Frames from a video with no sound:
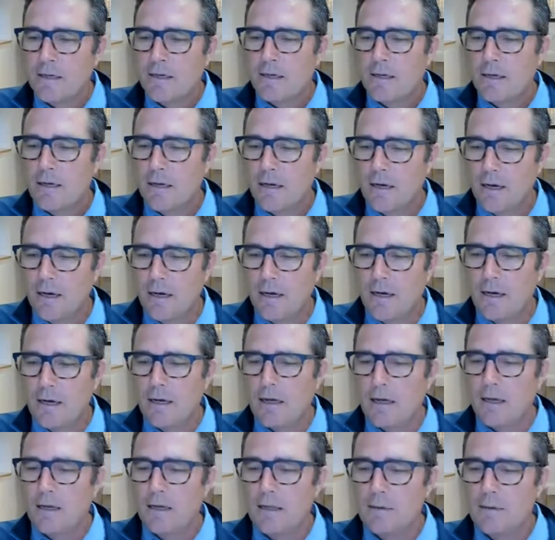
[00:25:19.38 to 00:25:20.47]

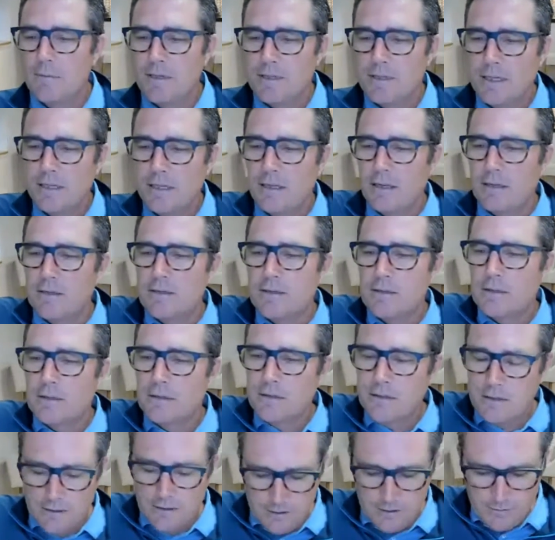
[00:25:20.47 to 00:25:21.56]
let me see this.
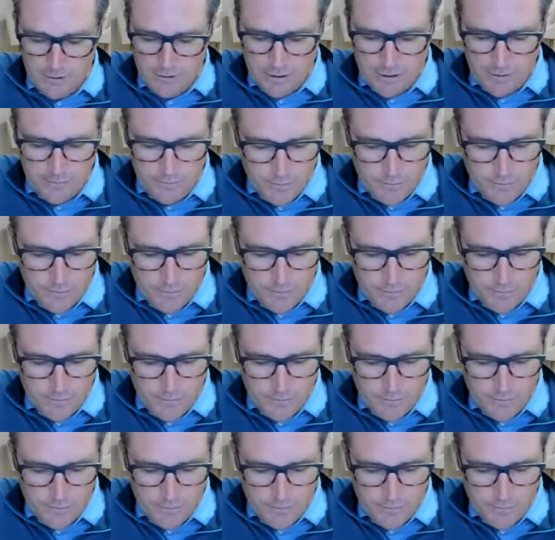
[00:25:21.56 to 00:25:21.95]
There you go.